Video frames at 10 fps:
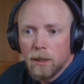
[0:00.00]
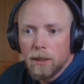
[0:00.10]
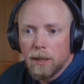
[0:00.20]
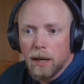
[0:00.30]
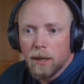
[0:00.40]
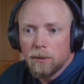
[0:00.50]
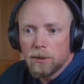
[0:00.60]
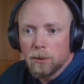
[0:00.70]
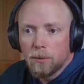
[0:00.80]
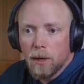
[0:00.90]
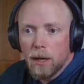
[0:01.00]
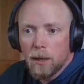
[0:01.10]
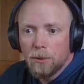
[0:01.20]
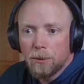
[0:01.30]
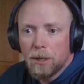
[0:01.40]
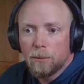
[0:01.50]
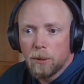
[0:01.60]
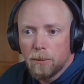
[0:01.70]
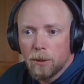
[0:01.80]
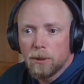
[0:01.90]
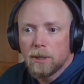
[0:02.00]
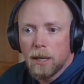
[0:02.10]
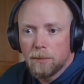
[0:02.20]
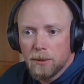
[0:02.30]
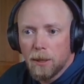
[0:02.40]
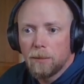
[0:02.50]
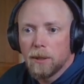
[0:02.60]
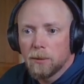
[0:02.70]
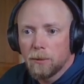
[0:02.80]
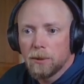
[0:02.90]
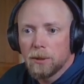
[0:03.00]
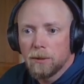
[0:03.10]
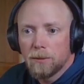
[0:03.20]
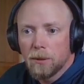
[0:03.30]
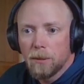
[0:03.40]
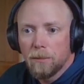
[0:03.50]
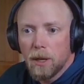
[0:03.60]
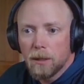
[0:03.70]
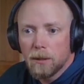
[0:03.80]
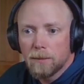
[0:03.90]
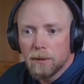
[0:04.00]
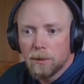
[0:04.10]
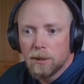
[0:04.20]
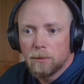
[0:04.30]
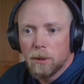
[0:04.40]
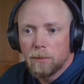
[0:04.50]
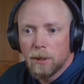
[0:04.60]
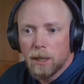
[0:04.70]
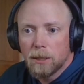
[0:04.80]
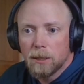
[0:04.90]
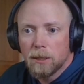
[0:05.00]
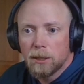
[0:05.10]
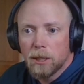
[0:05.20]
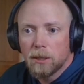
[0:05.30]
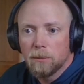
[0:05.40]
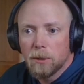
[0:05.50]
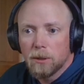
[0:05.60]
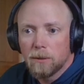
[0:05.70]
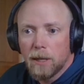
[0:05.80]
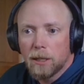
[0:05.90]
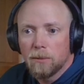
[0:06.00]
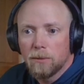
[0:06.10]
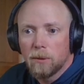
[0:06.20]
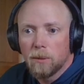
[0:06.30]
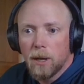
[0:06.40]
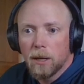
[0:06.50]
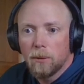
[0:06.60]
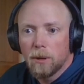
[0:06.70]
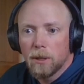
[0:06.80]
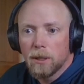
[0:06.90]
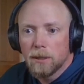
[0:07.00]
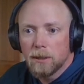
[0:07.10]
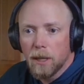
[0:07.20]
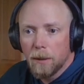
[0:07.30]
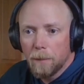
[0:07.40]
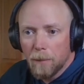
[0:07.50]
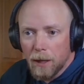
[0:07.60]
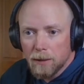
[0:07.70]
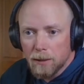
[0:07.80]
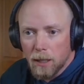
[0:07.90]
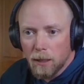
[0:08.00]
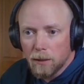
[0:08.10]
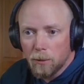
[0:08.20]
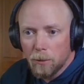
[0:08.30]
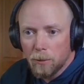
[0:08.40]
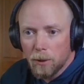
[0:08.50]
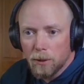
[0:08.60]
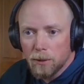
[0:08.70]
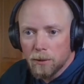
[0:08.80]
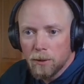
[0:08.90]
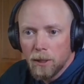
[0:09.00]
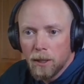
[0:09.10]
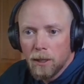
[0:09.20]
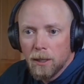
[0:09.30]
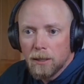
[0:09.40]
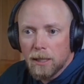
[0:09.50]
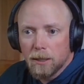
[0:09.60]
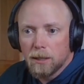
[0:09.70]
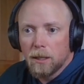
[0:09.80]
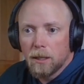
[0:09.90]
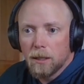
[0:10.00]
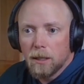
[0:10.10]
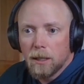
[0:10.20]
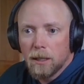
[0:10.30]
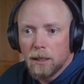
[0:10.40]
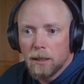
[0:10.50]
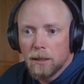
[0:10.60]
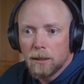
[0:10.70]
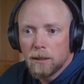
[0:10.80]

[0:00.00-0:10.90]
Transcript: Yeah, so Rob, 3D print prototypes. Yep, that's what we're doing. Fold the metal for limited run production, injection mold or vacuum form, high quantities. Yep, that's exactly what we want to do. Salazar, uh,